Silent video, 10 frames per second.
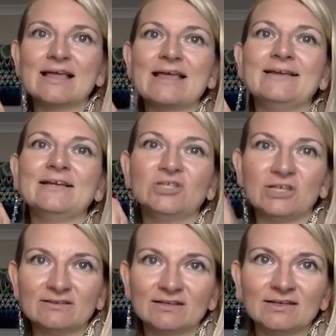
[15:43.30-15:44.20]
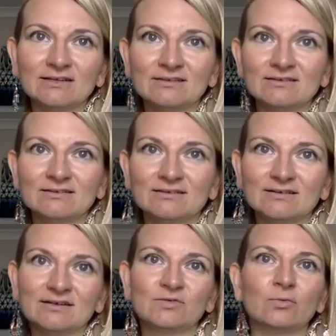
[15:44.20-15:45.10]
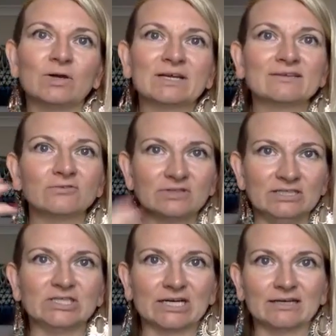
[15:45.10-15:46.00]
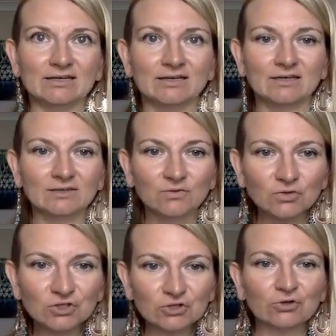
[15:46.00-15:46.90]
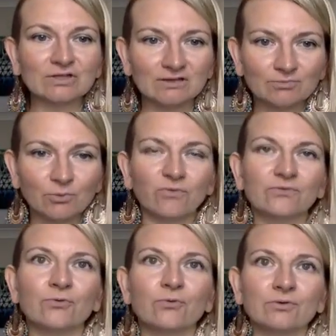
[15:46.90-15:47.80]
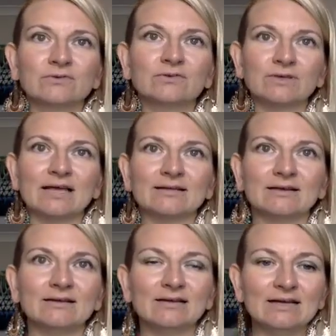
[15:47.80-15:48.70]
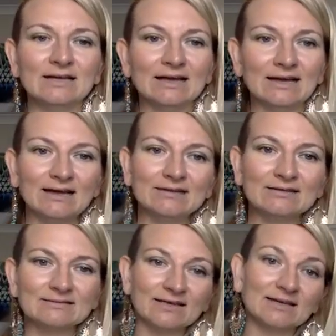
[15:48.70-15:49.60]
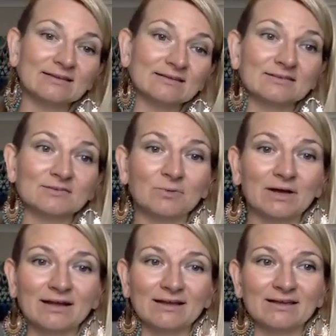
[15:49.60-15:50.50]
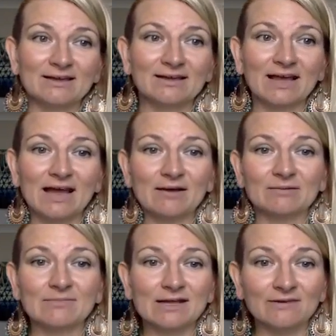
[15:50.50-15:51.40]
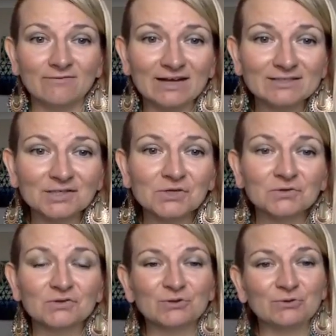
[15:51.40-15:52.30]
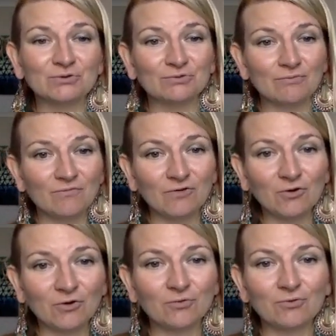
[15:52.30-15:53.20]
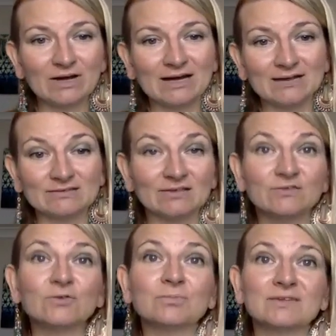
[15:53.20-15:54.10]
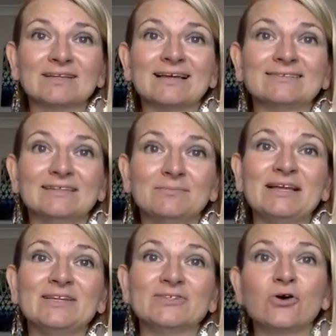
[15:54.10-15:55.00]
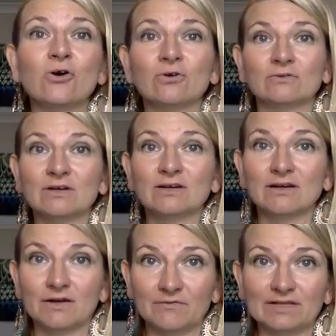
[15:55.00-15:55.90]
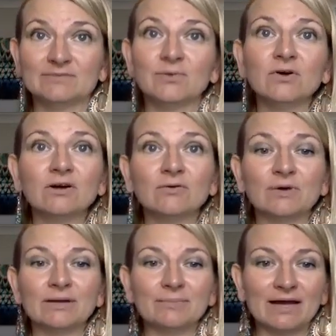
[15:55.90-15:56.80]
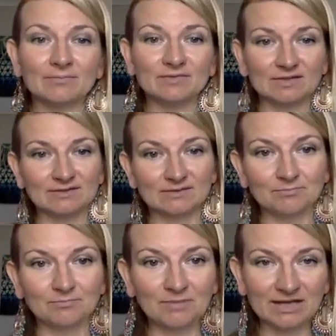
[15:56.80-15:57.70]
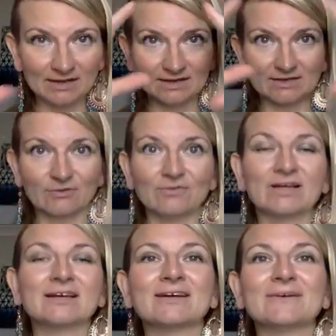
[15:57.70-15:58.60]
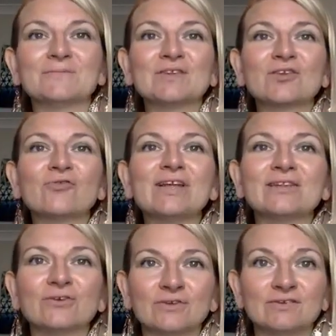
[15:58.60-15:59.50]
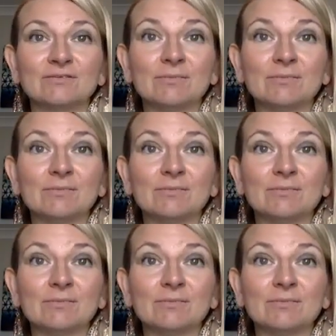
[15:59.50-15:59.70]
energetically and to work strategically, to join these both two worlds together. And this is why I'm inviting you to follow the Super Starseed page on Facebook, where perhaps there's a bigger kind of like screen, you can see me